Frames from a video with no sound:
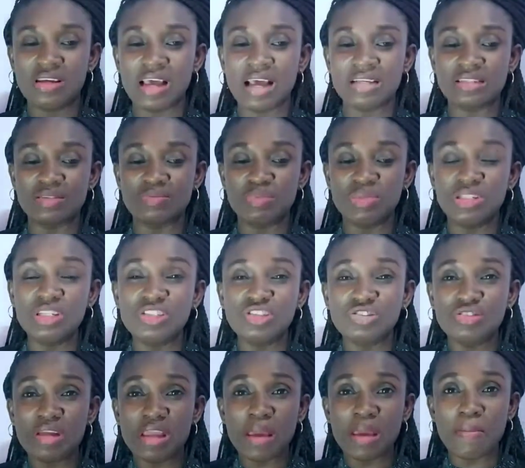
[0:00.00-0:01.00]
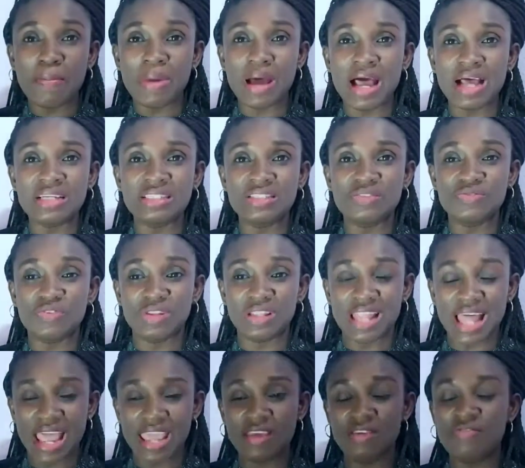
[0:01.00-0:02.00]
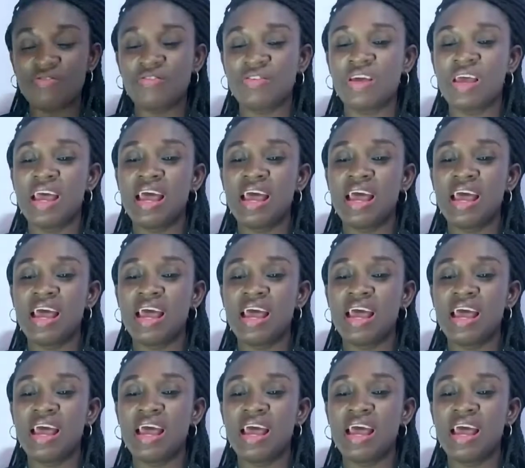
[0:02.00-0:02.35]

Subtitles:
as ministry helpers for life,